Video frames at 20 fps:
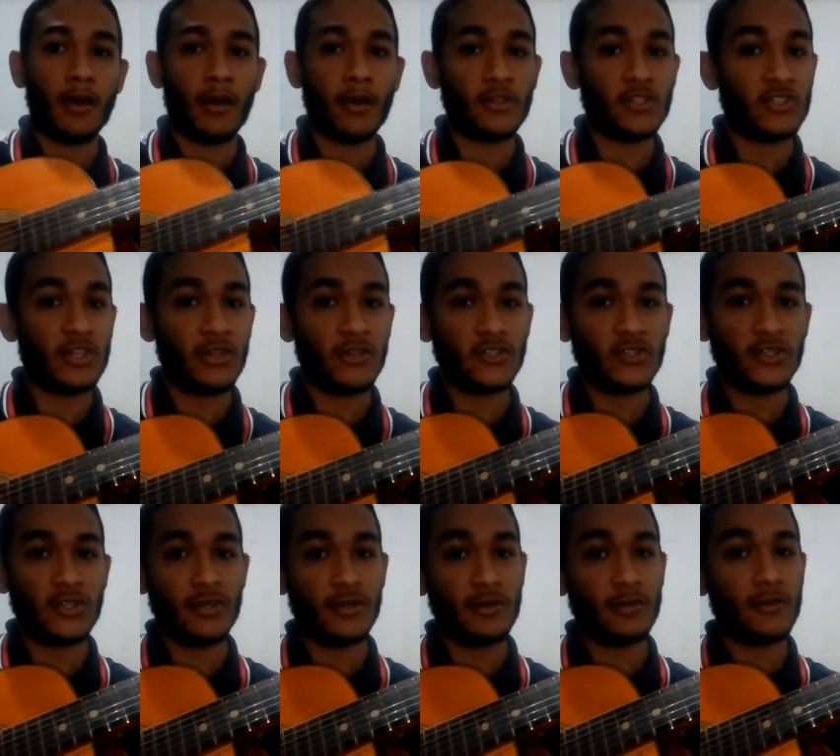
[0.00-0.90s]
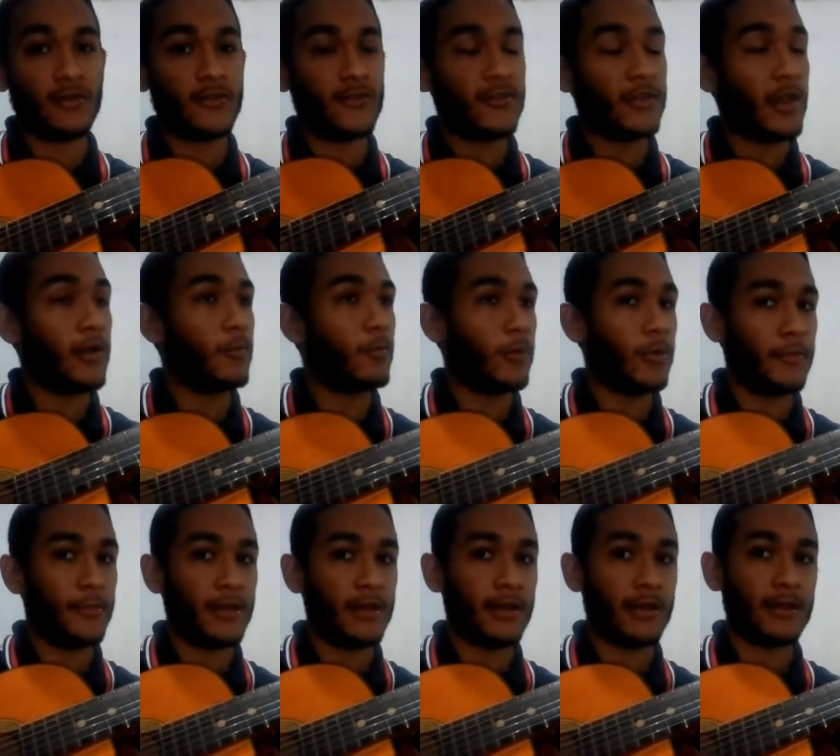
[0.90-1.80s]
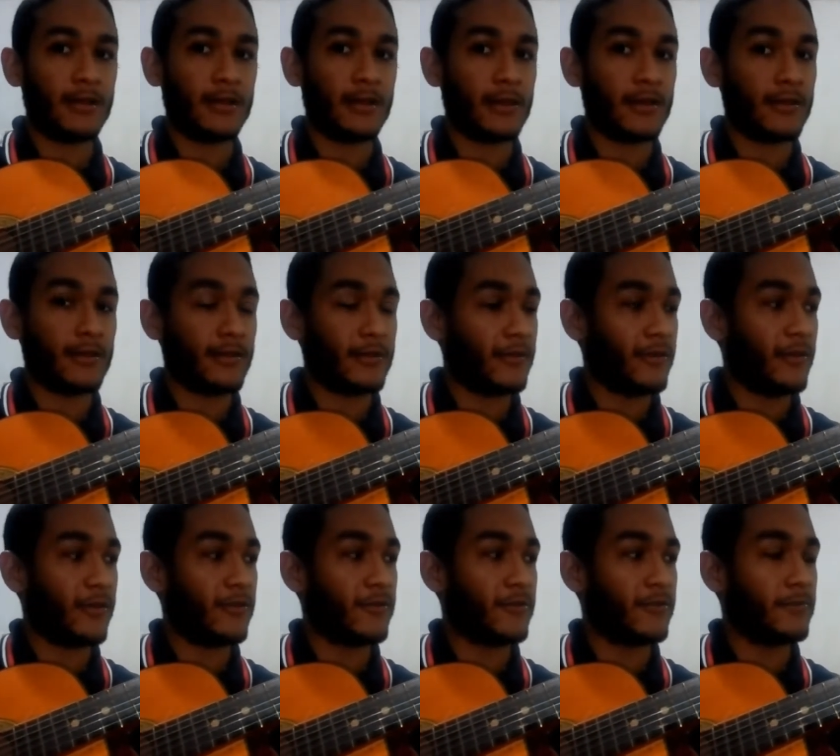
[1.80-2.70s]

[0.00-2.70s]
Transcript: Changing the sound will be like that. This.